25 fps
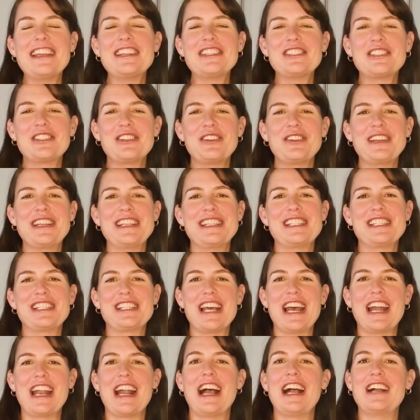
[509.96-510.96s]
issue is
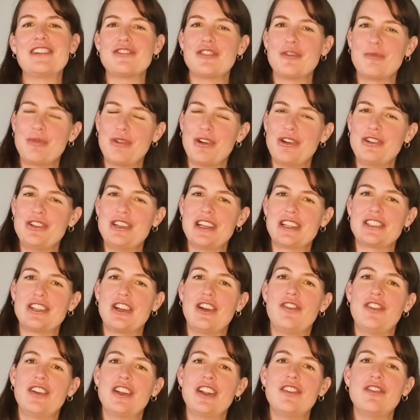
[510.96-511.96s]
that hydro projects
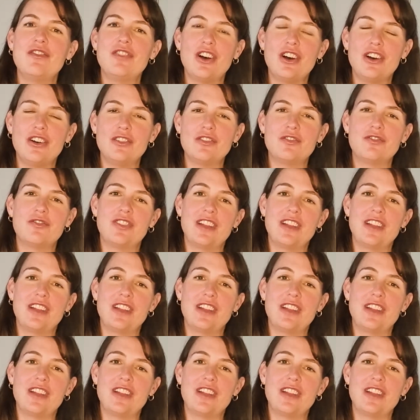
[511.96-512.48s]
often involve